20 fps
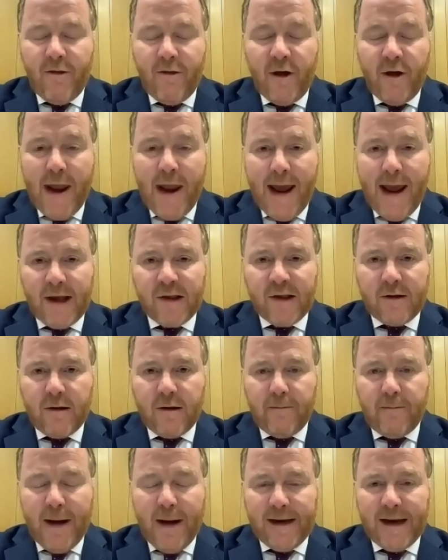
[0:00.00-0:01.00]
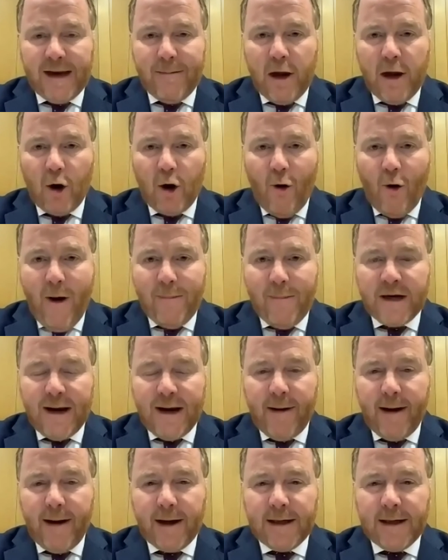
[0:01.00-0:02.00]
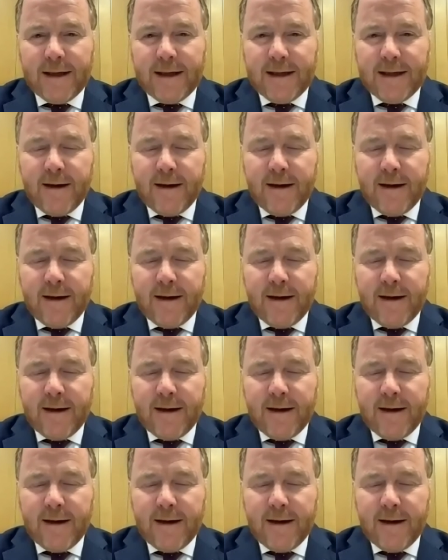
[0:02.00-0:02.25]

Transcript: the next pandemic or epidemic,